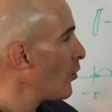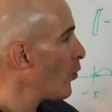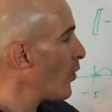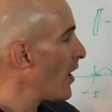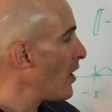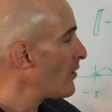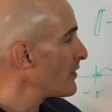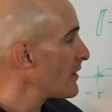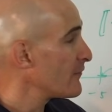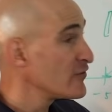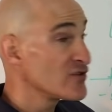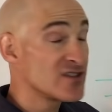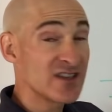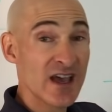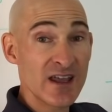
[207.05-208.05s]
Well, if
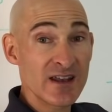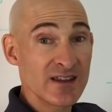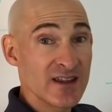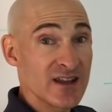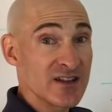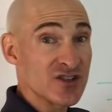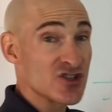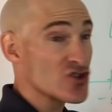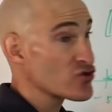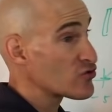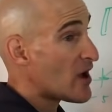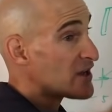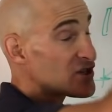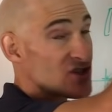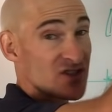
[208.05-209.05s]
you said that it
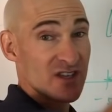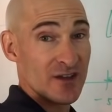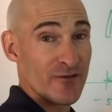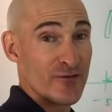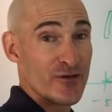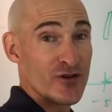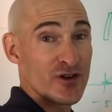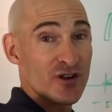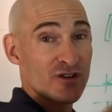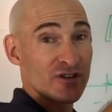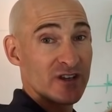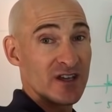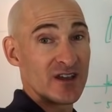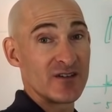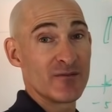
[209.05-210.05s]
stretches it
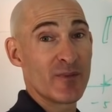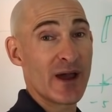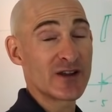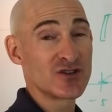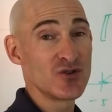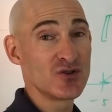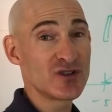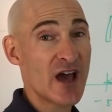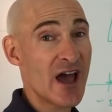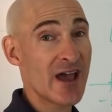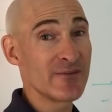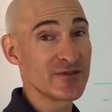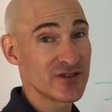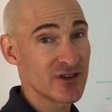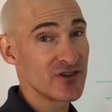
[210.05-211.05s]
vertically by two times,